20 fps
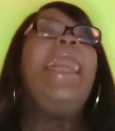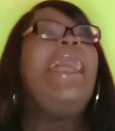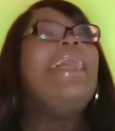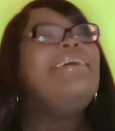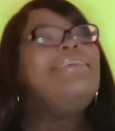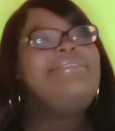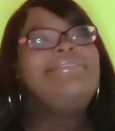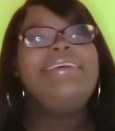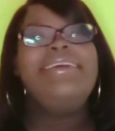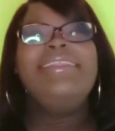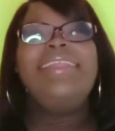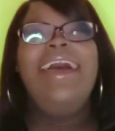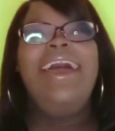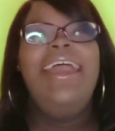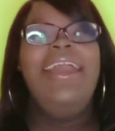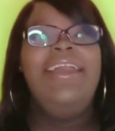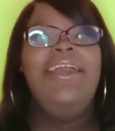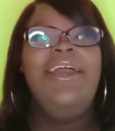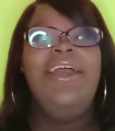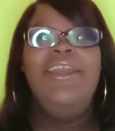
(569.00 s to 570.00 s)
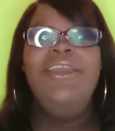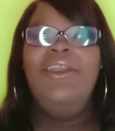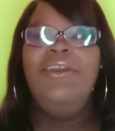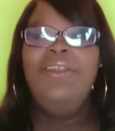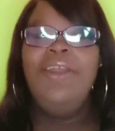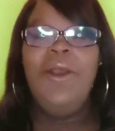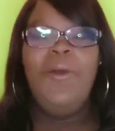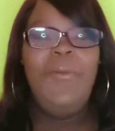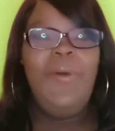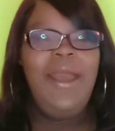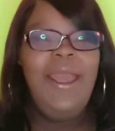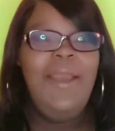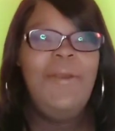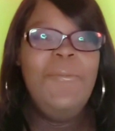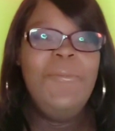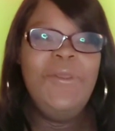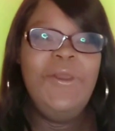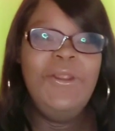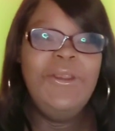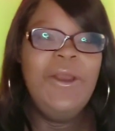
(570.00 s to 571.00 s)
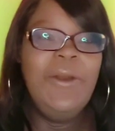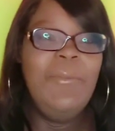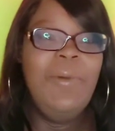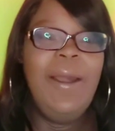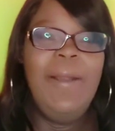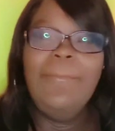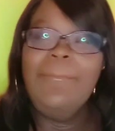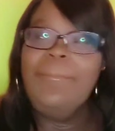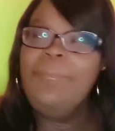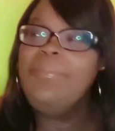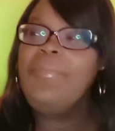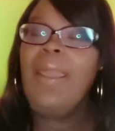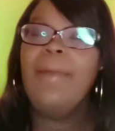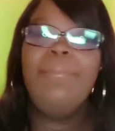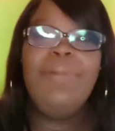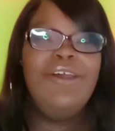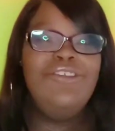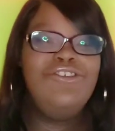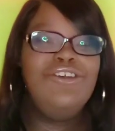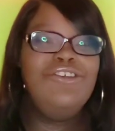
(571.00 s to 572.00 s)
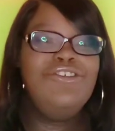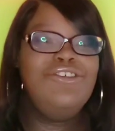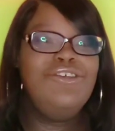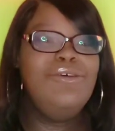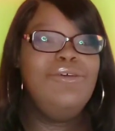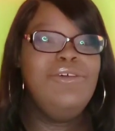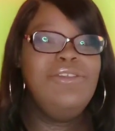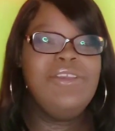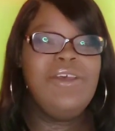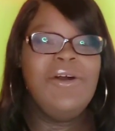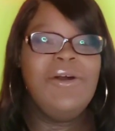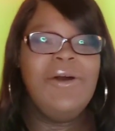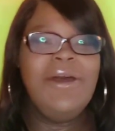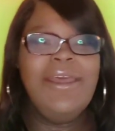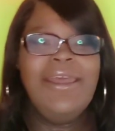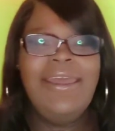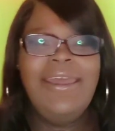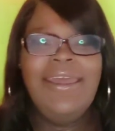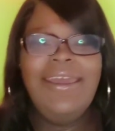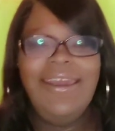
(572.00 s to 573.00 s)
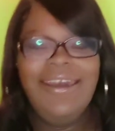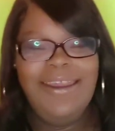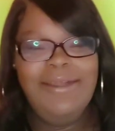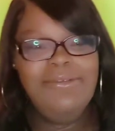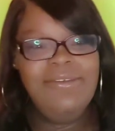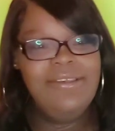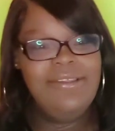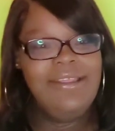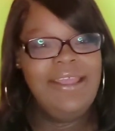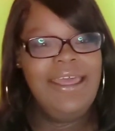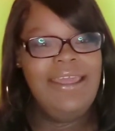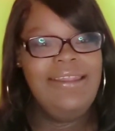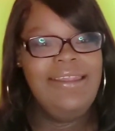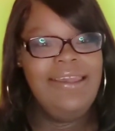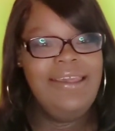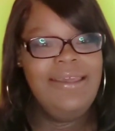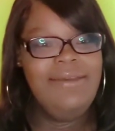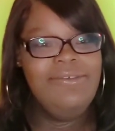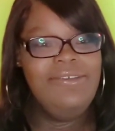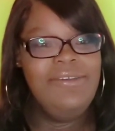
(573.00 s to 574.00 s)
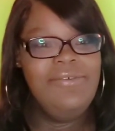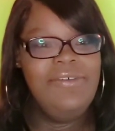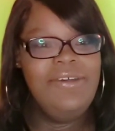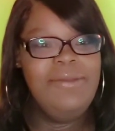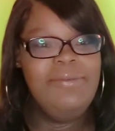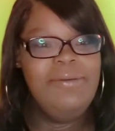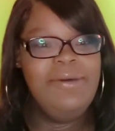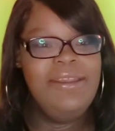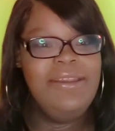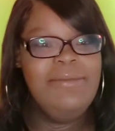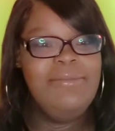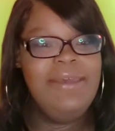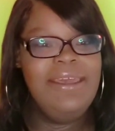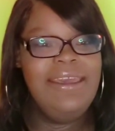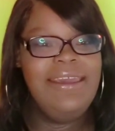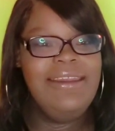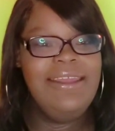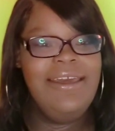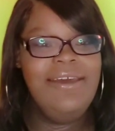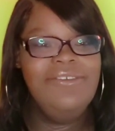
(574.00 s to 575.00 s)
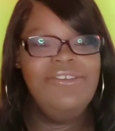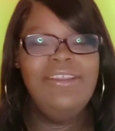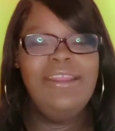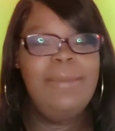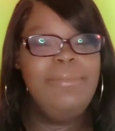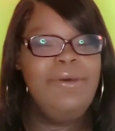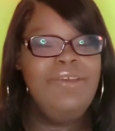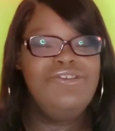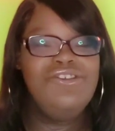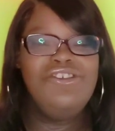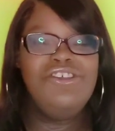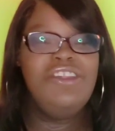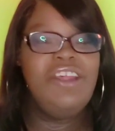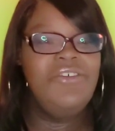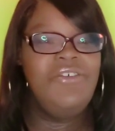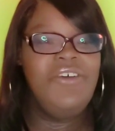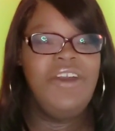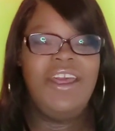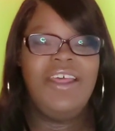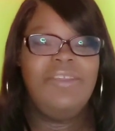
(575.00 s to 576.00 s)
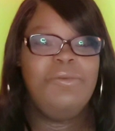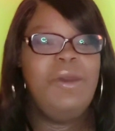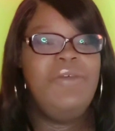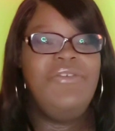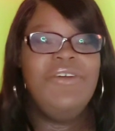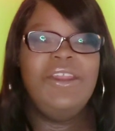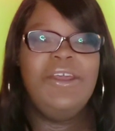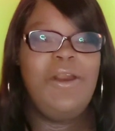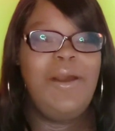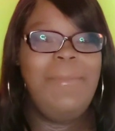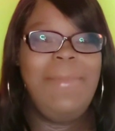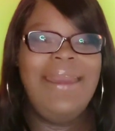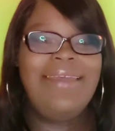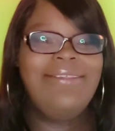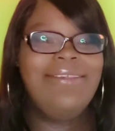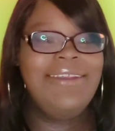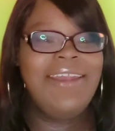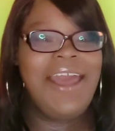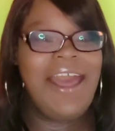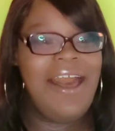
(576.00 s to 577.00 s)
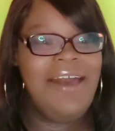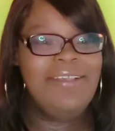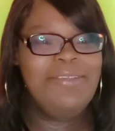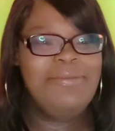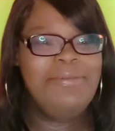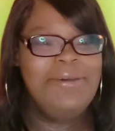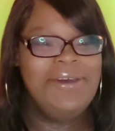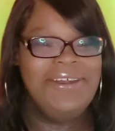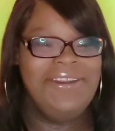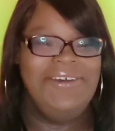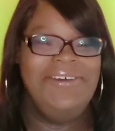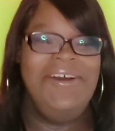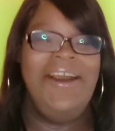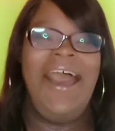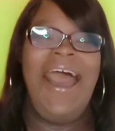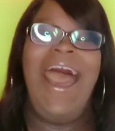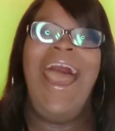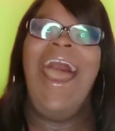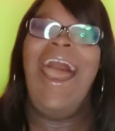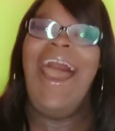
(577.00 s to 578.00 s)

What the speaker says: And she like, you know what? You know what? Put your shoes on. And I'm just like, damn, she finna put the man out. She's like, put your shoes on because we finna go back to the hospital.